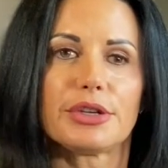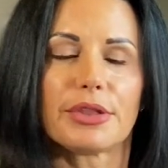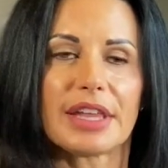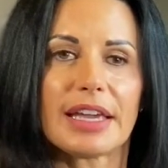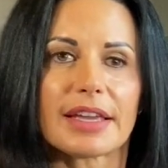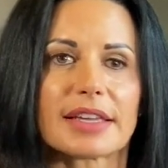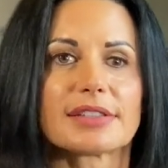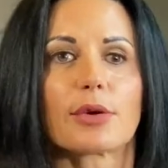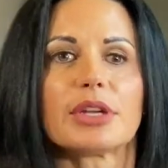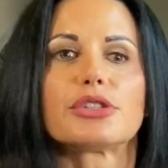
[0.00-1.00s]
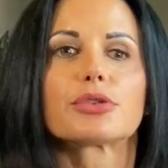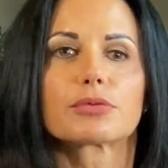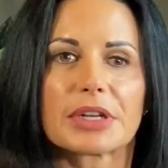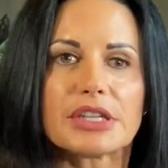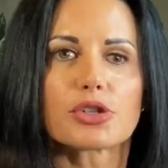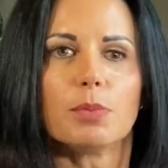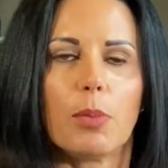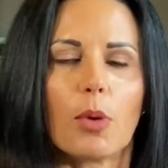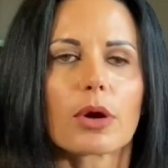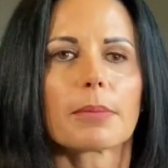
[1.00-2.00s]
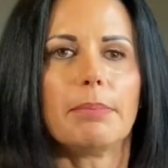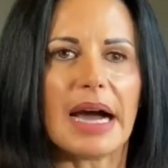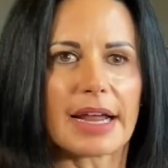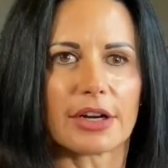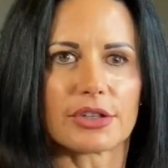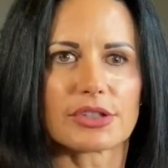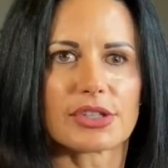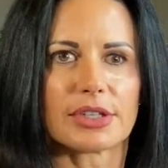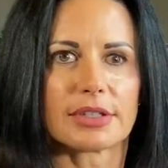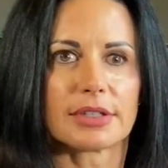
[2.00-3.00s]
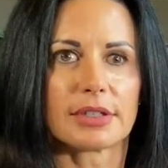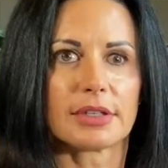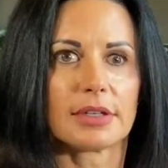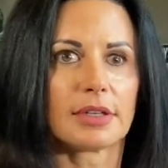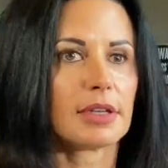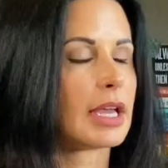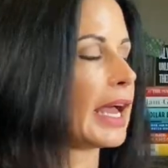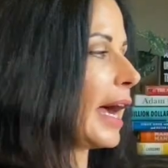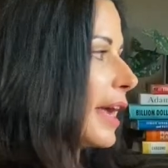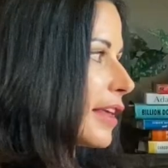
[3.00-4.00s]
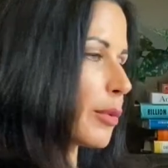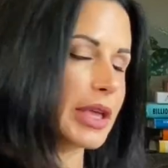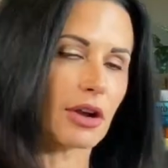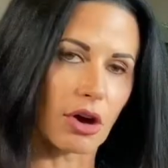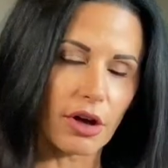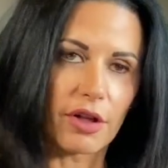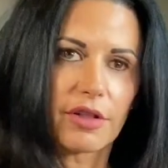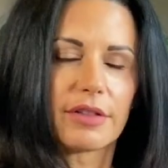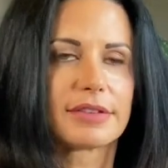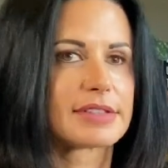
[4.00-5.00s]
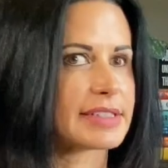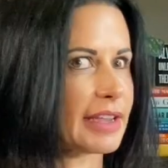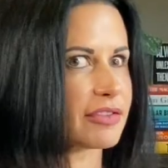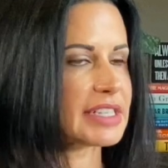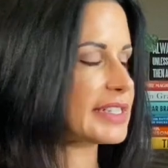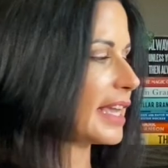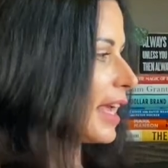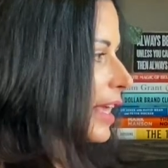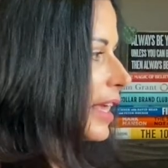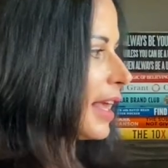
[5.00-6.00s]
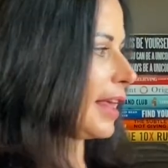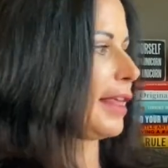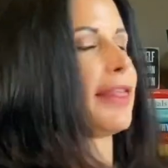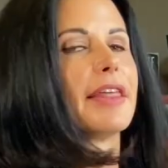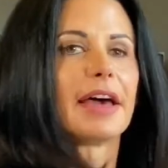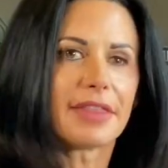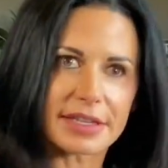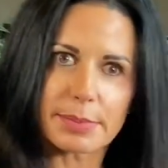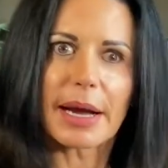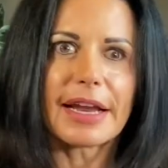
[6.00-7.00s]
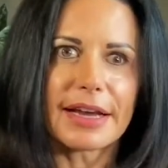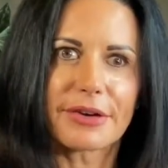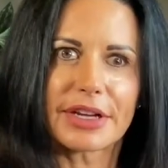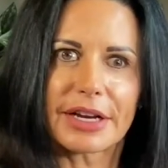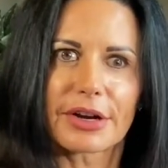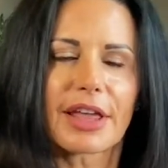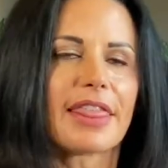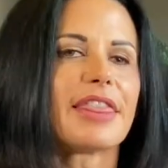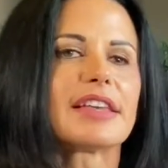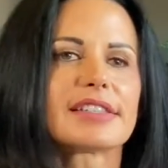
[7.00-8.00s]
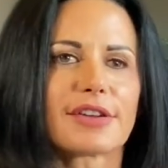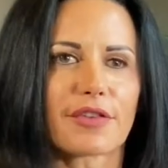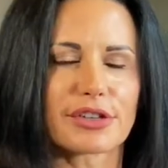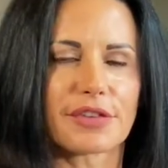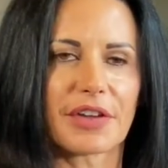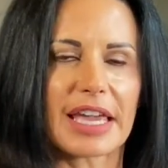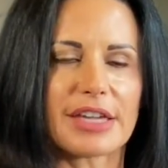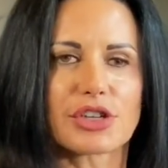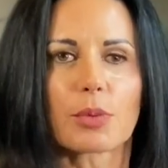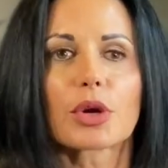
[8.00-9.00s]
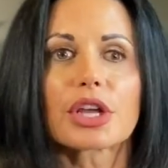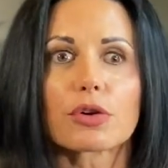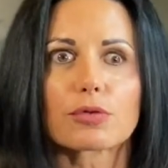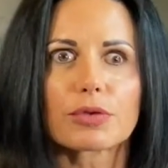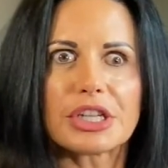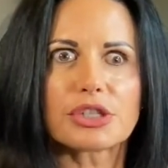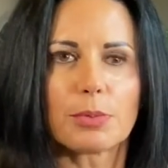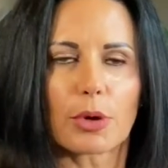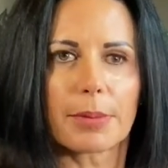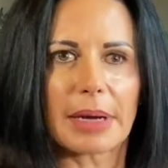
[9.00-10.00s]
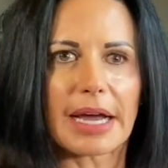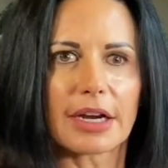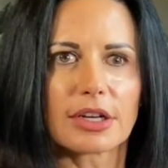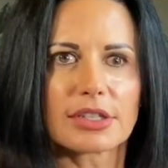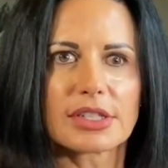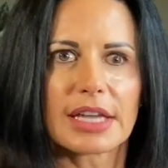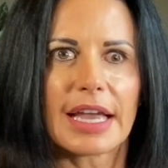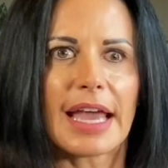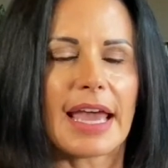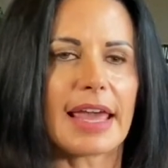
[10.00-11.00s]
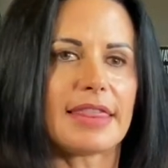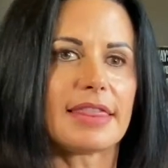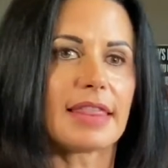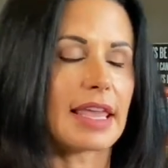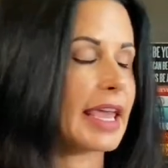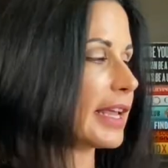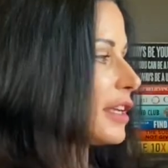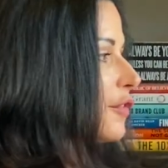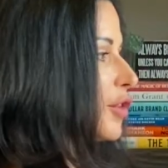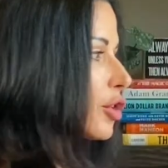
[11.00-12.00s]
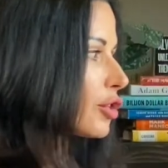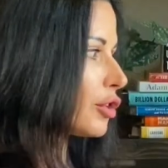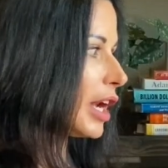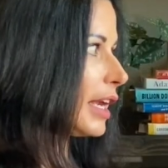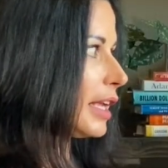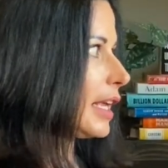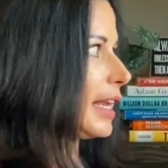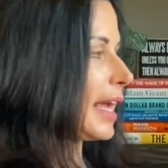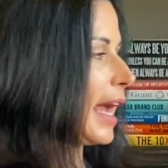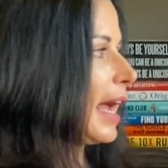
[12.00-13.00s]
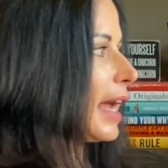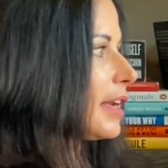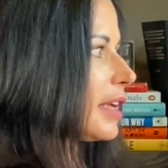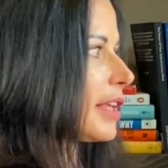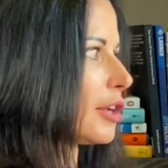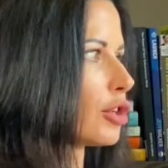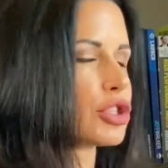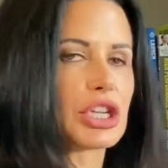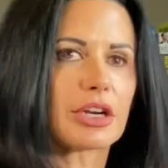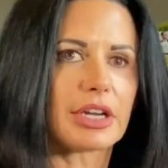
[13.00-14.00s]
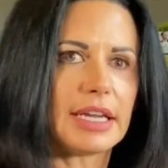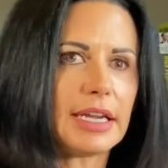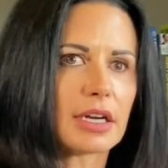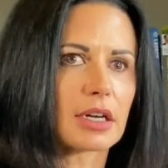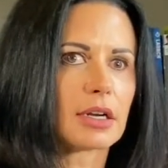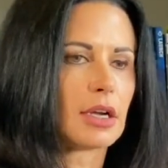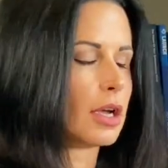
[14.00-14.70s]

do you think is going to reach more buyers? I think we can all safely say that this pie down here, this diversification, we're gonna reach more buyers. And if you're creating an ad that you're sharing here,